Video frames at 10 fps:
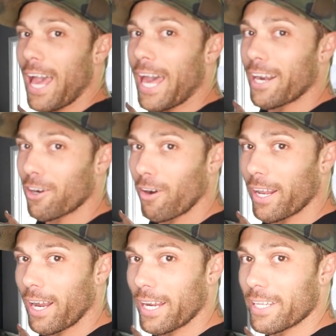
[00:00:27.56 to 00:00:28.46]
had a
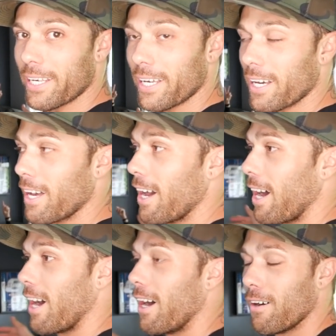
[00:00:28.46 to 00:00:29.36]
great idea
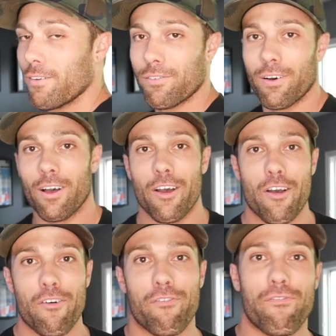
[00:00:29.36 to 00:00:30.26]
of
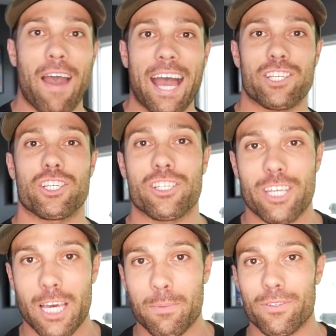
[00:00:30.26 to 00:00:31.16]
fashion
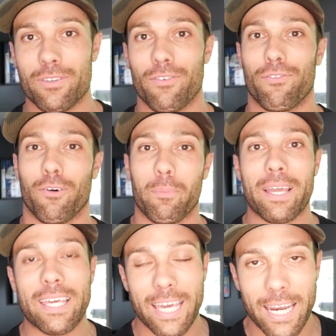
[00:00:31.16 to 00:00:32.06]
tips for
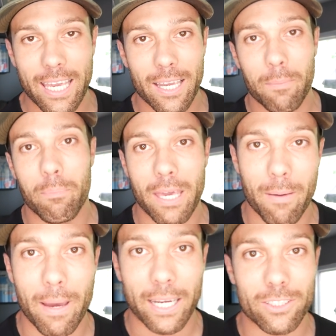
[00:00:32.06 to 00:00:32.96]
beginning
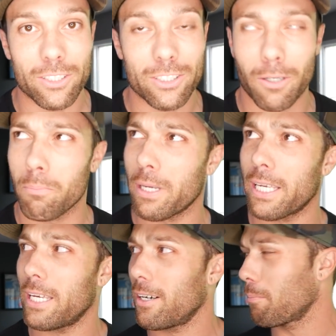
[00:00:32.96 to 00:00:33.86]
BMXers. Beginner